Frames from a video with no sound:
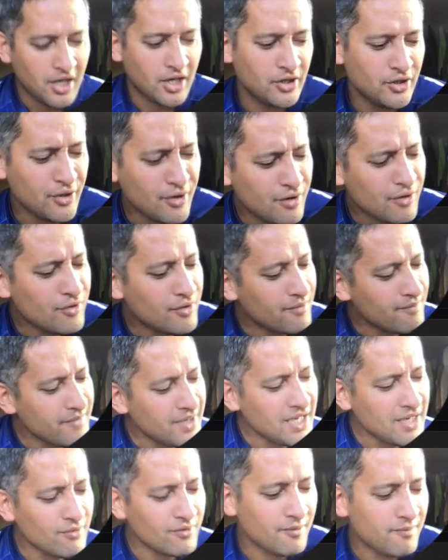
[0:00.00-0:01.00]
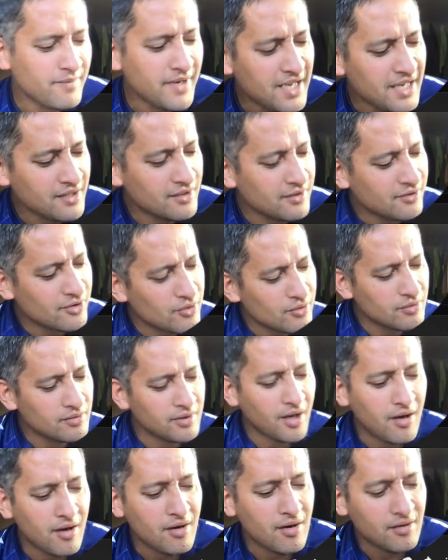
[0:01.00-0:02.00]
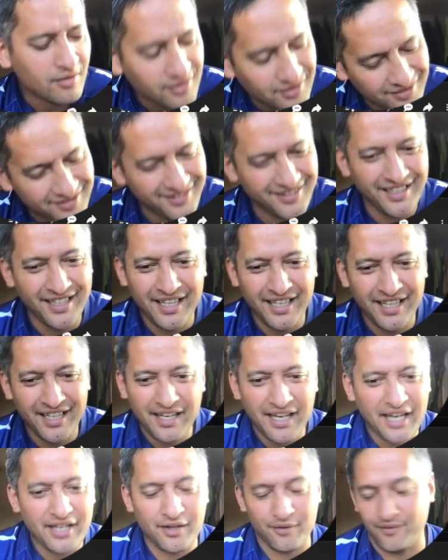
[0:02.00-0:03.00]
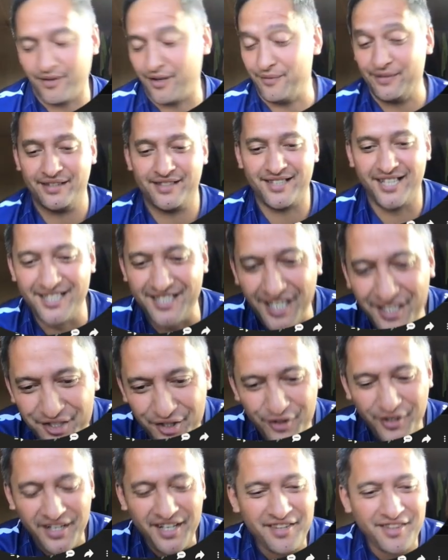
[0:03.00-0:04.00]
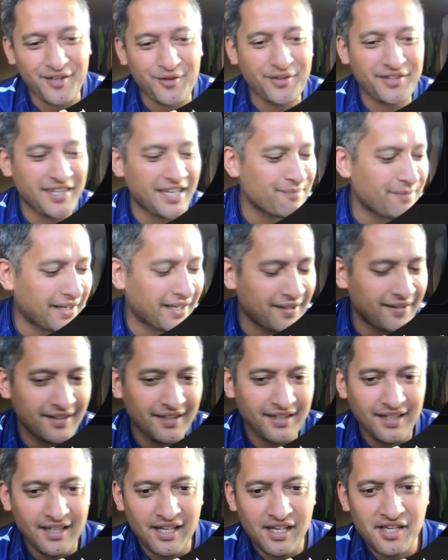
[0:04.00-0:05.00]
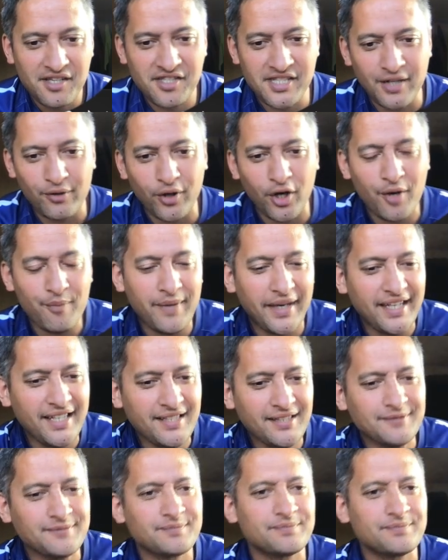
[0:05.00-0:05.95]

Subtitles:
you and me were in it too long. I mean, it doesn't do anything with that, but see what I mean?